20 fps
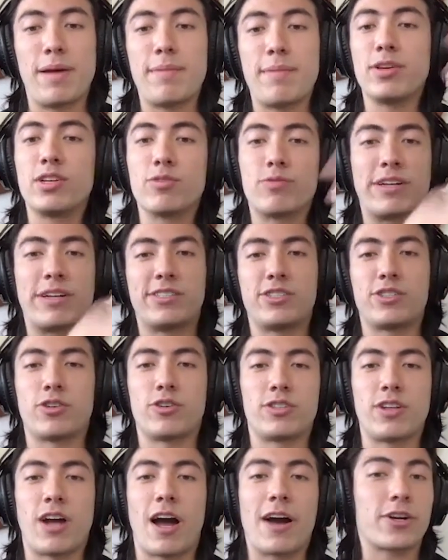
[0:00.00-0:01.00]
you can
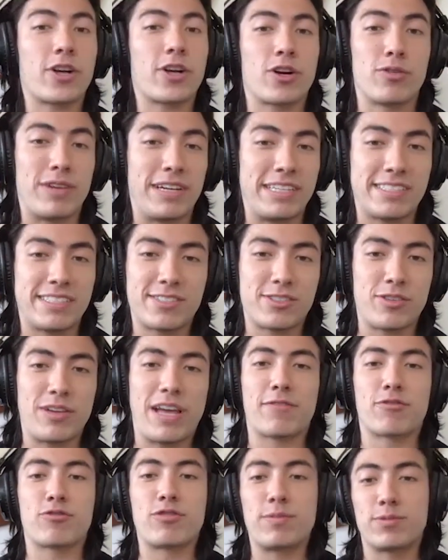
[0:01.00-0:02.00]
register .current. So you
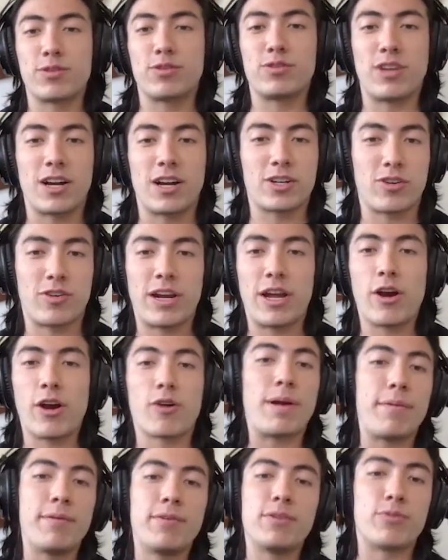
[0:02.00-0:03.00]
have crypto.current, or
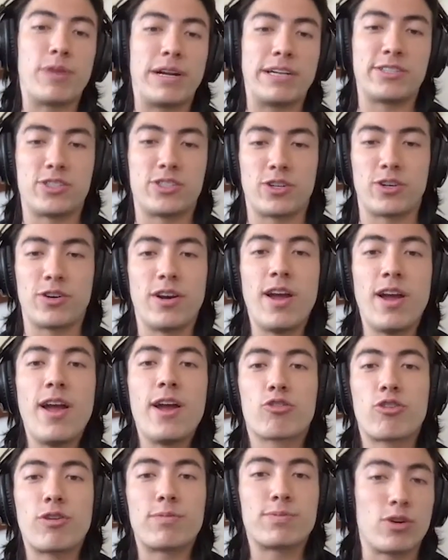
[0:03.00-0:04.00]
maybe you register
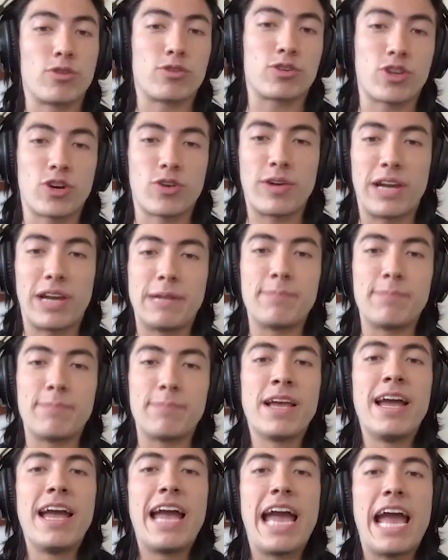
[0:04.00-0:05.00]
cryptocurrent.
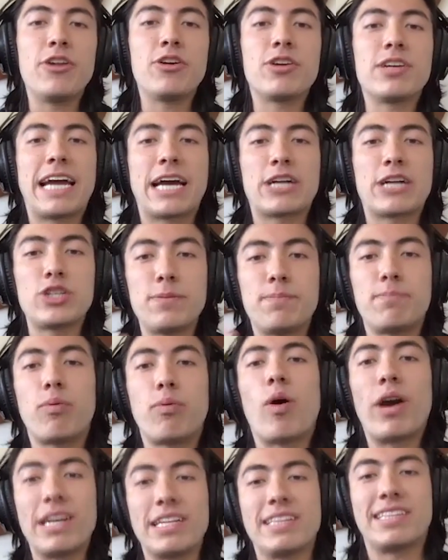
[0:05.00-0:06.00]
And you can actually
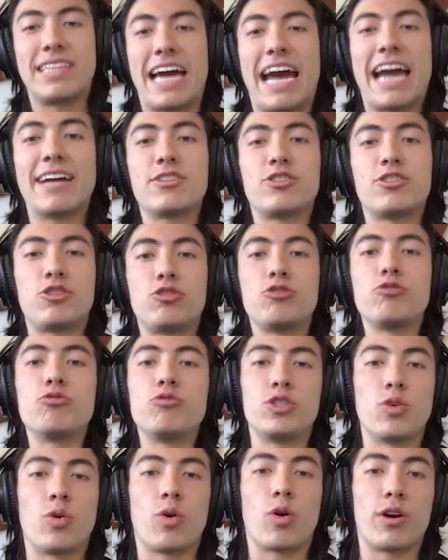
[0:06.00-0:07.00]
point that to
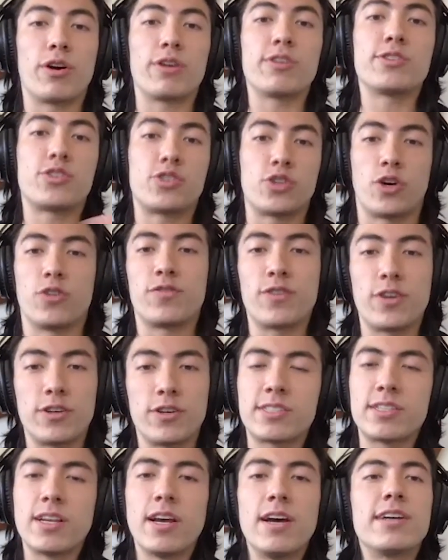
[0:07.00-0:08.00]
your
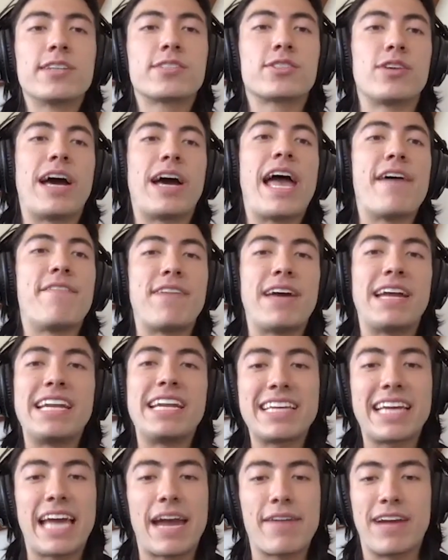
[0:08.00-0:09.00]
servers so that if
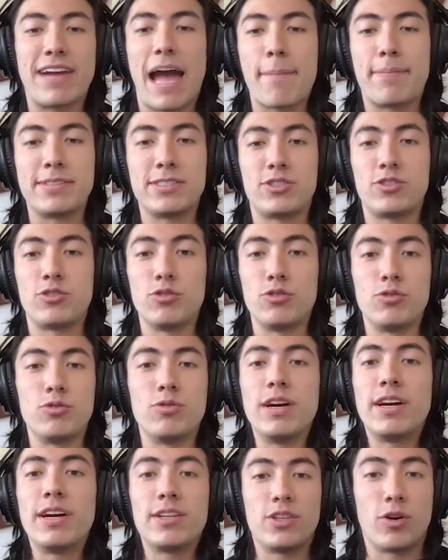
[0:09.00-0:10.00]
anything ever happened to
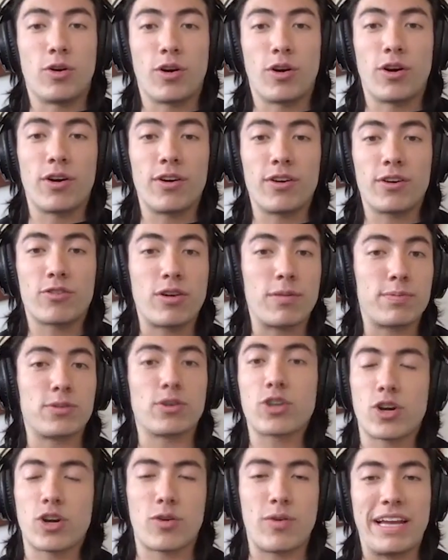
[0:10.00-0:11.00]
your
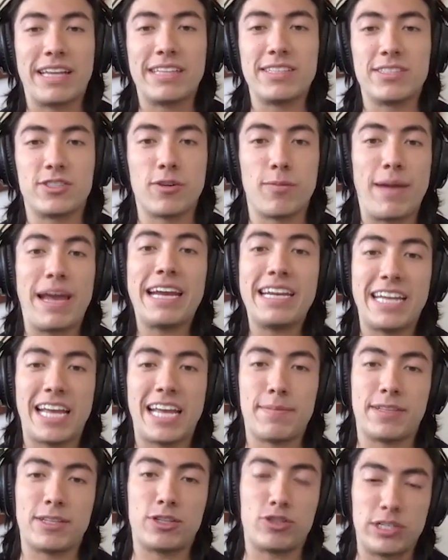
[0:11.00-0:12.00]
cryptocurrent domain
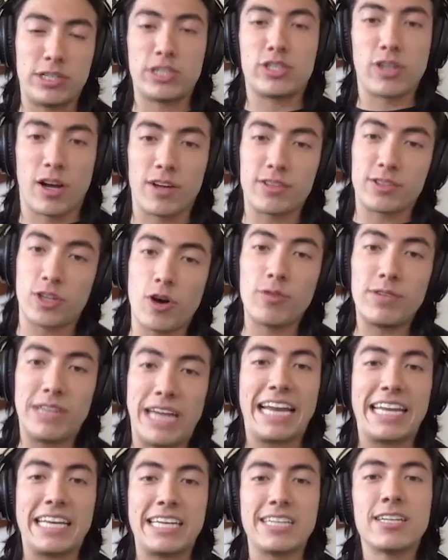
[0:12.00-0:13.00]
name, the tradition on
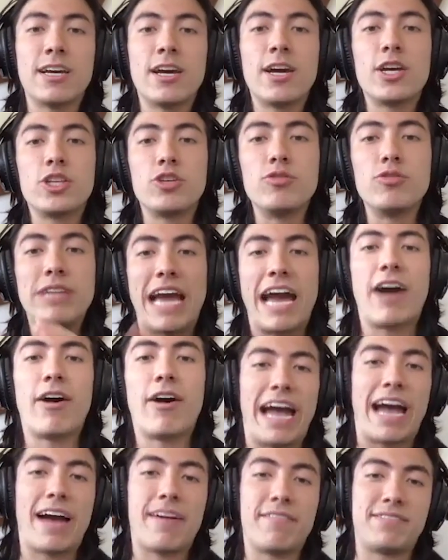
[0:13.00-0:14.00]
GoDaddy, you now
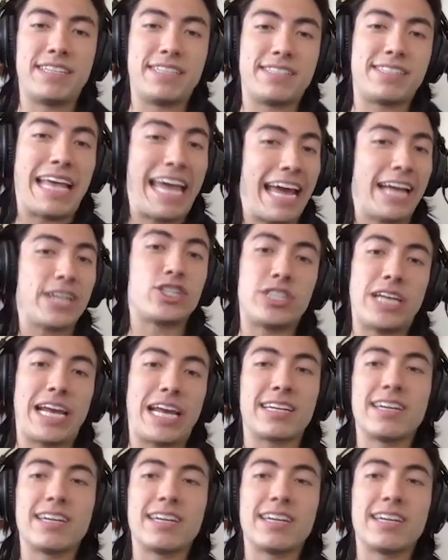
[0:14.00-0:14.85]
have this Handshake